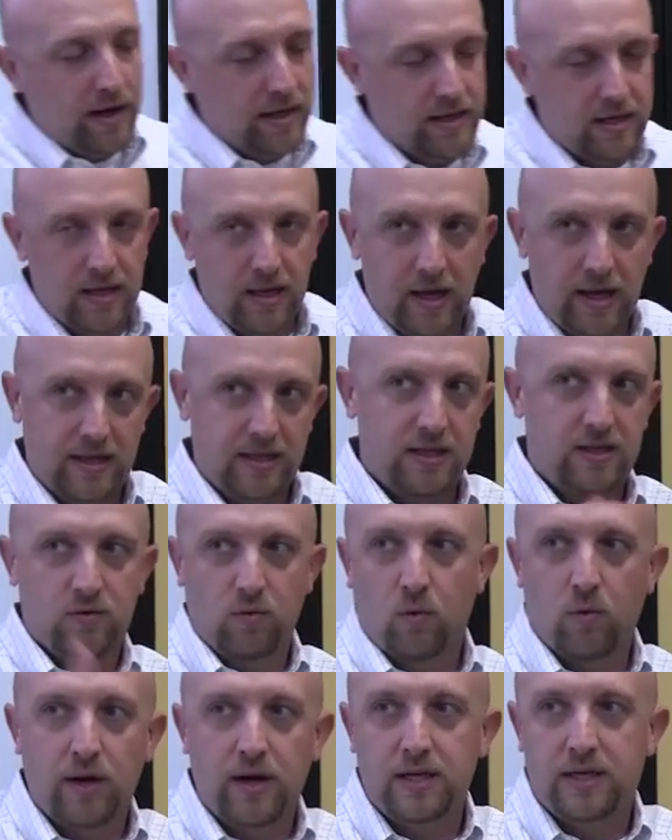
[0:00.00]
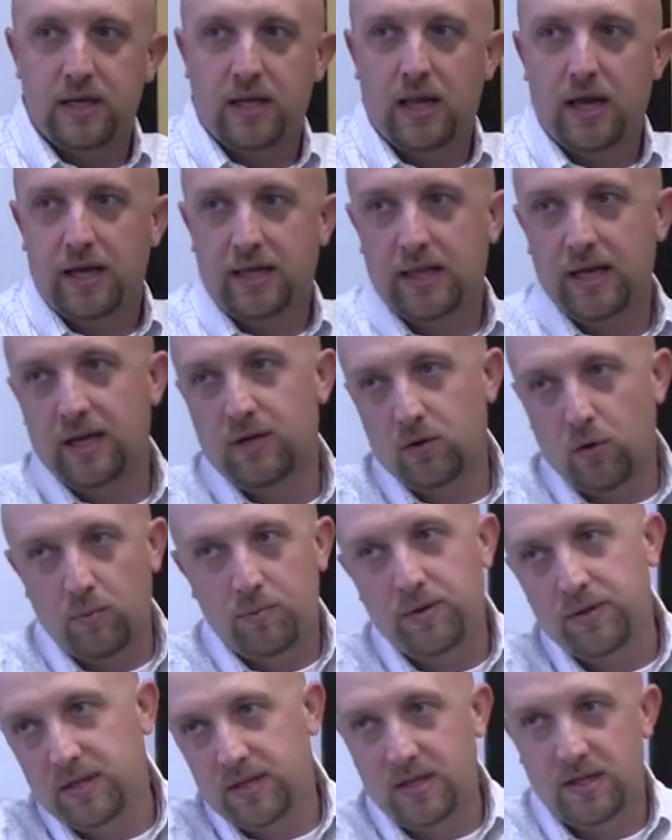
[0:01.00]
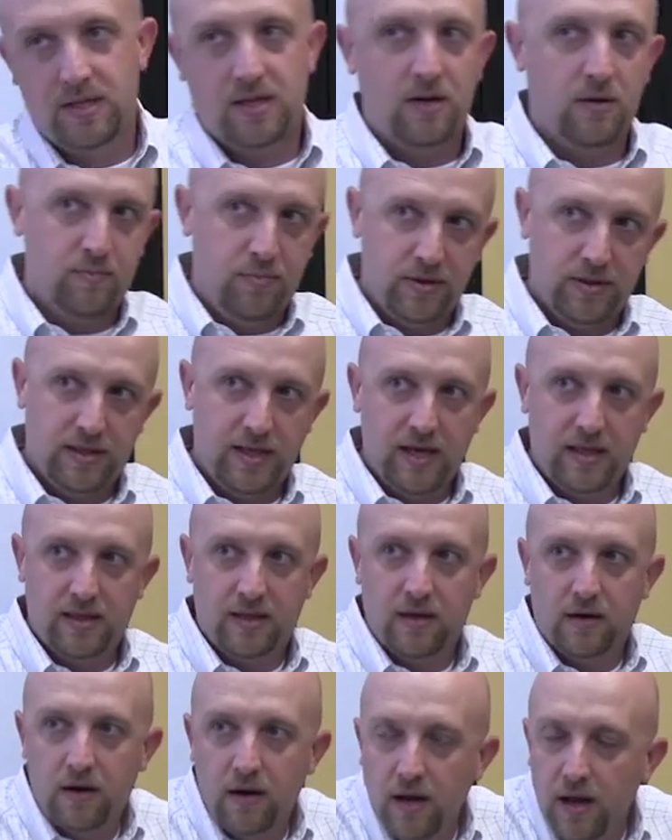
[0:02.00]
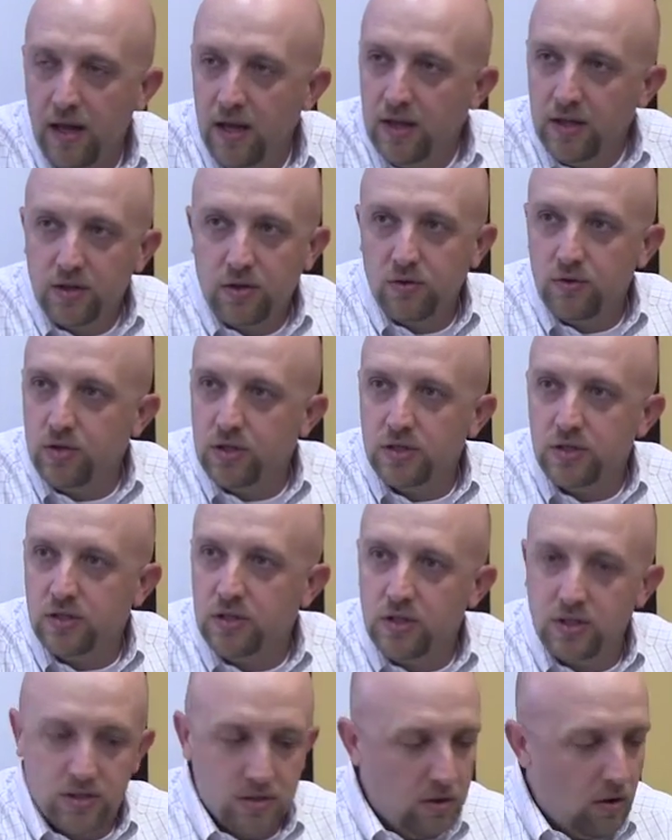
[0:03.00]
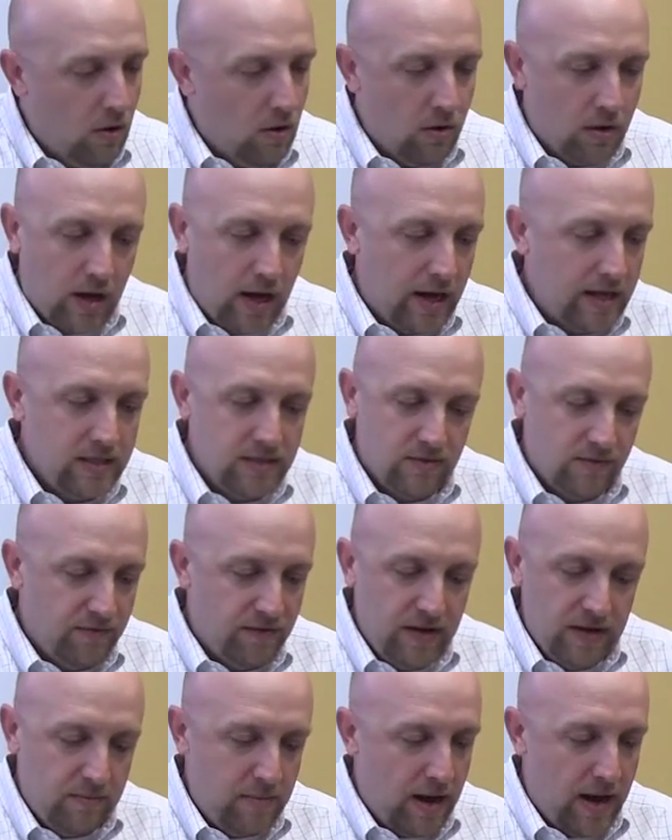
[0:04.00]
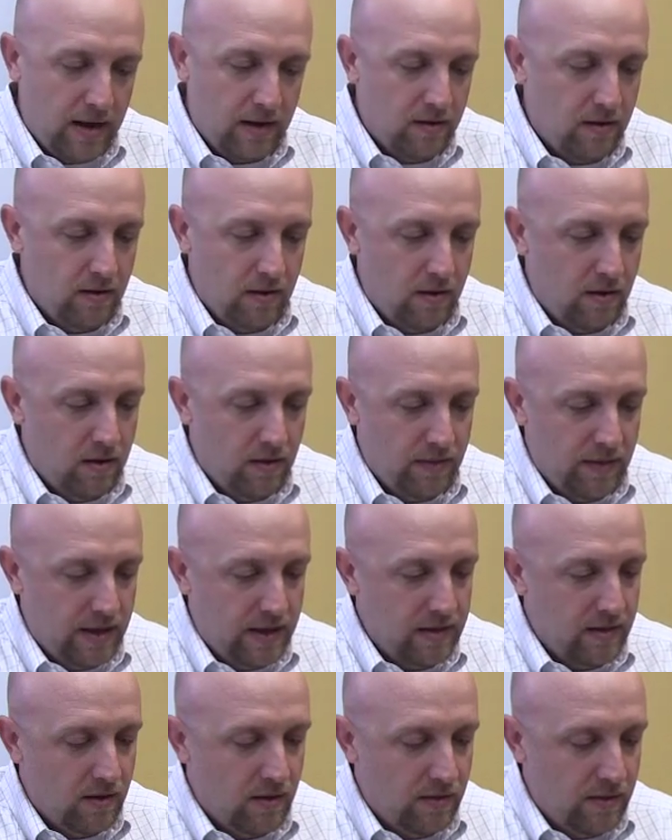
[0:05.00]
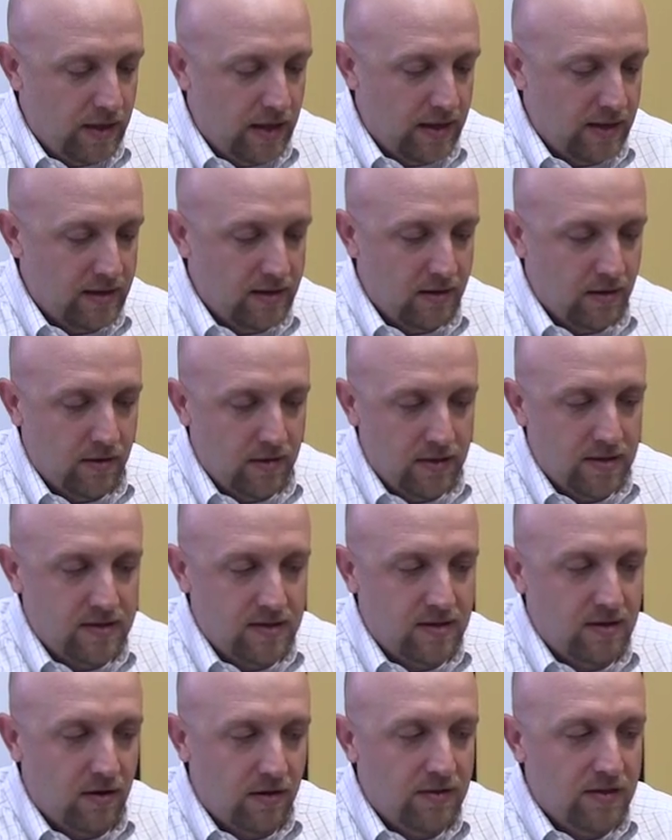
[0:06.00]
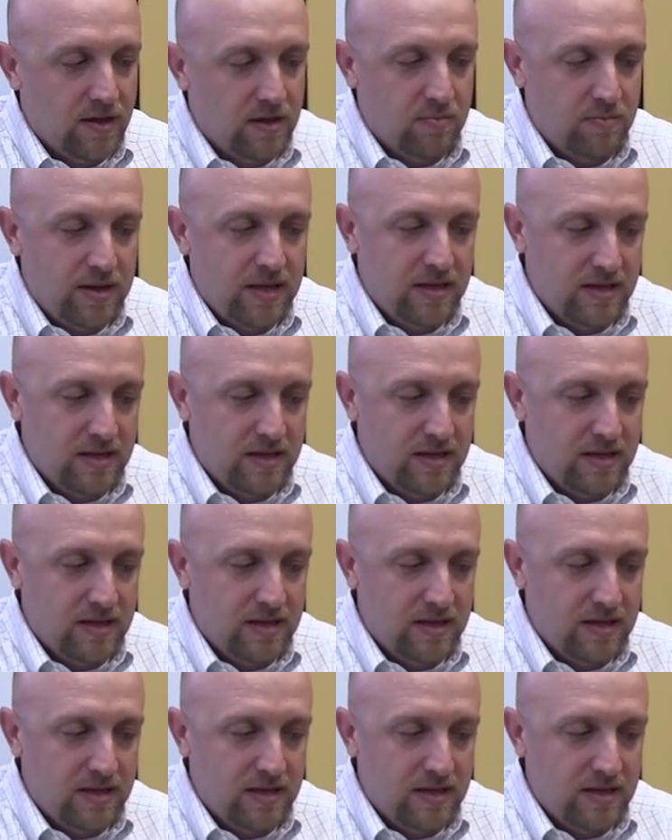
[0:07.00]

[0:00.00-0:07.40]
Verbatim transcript: orient it like this, orient it like that. Don't put this there, put that there. So just just all kinds of feedback on, on that on that on this on this